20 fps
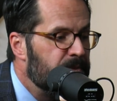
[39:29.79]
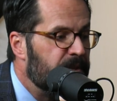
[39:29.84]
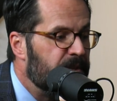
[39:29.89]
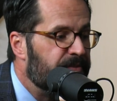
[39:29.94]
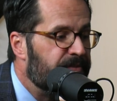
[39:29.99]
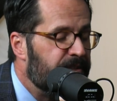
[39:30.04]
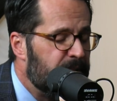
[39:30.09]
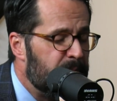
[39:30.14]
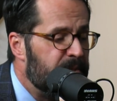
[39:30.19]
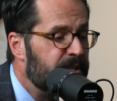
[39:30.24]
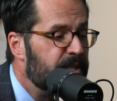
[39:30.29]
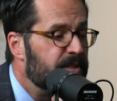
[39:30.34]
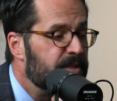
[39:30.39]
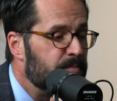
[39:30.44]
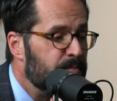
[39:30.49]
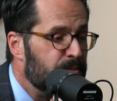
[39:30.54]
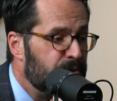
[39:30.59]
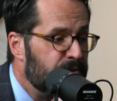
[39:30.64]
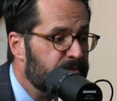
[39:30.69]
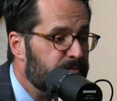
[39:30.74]
the
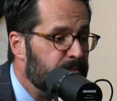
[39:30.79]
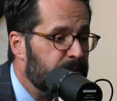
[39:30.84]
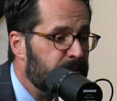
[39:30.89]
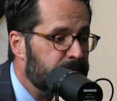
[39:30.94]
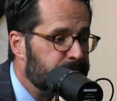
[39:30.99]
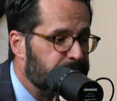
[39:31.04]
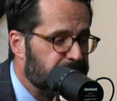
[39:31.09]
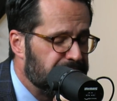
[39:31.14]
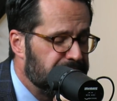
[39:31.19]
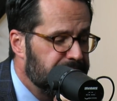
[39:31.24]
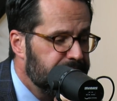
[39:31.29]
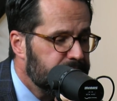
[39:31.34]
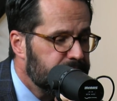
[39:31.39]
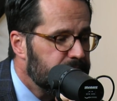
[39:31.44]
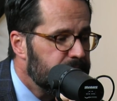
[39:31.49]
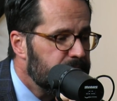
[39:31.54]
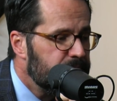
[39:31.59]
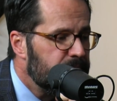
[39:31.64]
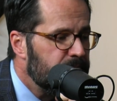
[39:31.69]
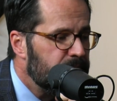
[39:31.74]
feminist movement
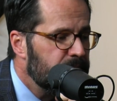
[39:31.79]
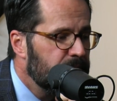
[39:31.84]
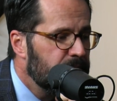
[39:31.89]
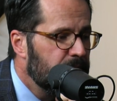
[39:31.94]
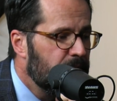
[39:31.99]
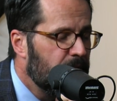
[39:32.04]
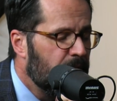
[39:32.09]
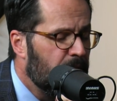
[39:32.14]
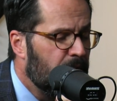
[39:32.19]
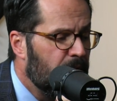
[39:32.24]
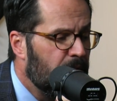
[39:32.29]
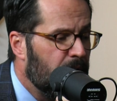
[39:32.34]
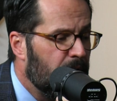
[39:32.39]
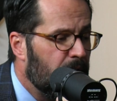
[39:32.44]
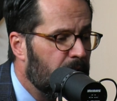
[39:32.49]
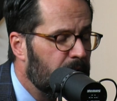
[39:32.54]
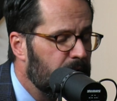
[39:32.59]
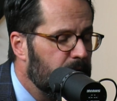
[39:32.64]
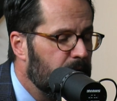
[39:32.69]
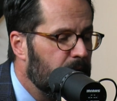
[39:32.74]

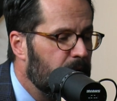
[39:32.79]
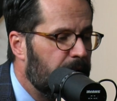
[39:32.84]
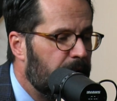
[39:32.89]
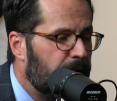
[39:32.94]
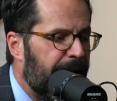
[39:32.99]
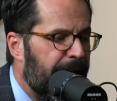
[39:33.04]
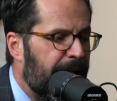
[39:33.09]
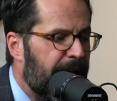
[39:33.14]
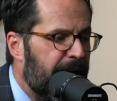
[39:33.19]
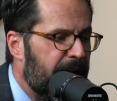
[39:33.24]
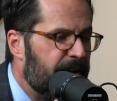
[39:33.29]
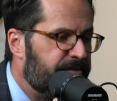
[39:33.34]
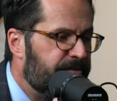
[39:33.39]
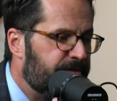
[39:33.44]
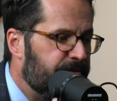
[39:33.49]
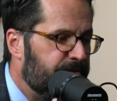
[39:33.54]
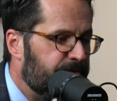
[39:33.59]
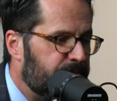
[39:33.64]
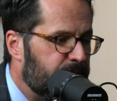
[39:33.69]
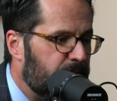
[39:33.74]
uh,
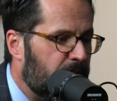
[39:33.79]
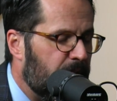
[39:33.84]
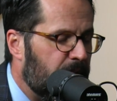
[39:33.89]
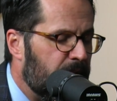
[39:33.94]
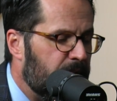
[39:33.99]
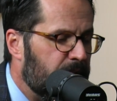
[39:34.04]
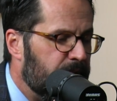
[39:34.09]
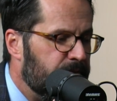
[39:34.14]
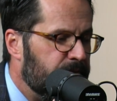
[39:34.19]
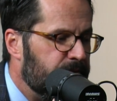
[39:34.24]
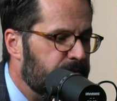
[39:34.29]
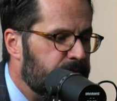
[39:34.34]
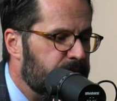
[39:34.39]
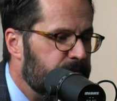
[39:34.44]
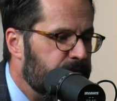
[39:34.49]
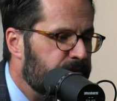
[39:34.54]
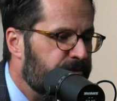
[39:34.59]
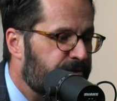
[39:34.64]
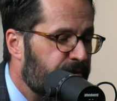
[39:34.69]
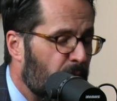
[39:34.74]
have uh,
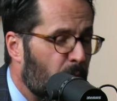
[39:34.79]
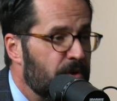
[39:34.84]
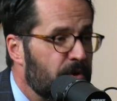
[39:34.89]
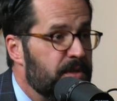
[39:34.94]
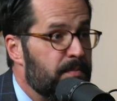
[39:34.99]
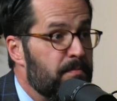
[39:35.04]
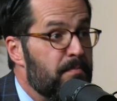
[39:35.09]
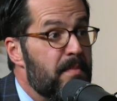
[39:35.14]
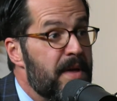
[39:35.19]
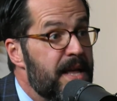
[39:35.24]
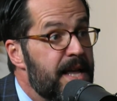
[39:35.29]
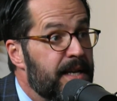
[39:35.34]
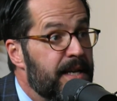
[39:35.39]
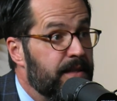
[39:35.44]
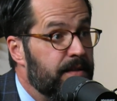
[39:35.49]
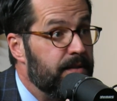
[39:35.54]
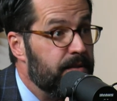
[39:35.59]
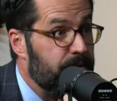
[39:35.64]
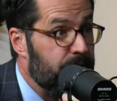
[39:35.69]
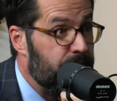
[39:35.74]
forced
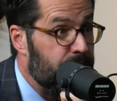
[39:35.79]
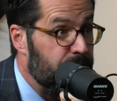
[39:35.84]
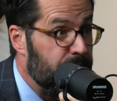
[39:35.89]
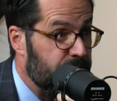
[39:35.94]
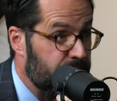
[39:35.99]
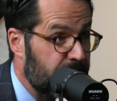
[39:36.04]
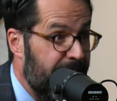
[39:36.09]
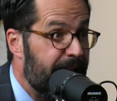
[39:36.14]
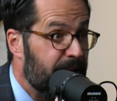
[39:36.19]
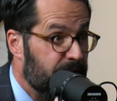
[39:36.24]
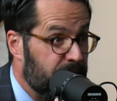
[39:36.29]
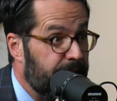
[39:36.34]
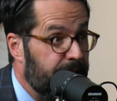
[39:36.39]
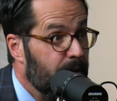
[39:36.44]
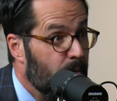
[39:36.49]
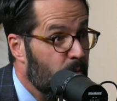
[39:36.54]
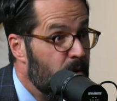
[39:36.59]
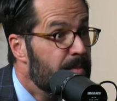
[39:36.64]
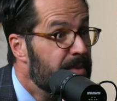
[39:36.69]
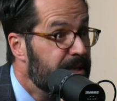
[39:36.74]
men to act
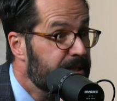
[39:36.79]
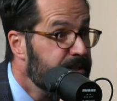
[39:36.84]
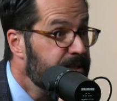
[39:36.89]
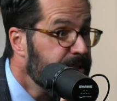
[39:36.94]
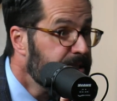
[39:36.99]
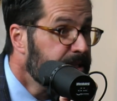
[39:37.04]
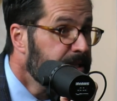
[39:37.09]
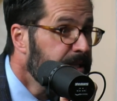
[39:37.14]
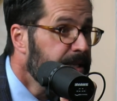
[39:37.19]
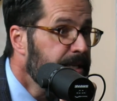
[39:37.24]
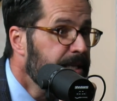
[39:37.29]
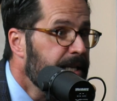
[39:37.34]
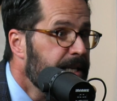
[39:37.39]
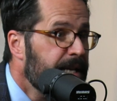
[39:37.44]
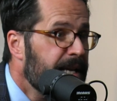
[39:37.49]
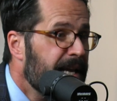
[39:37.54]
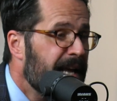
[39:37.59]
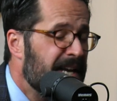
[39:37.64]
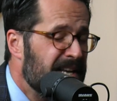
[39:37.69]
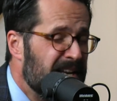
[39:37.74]
like women,
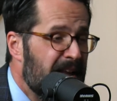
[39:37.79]
mm-hmm.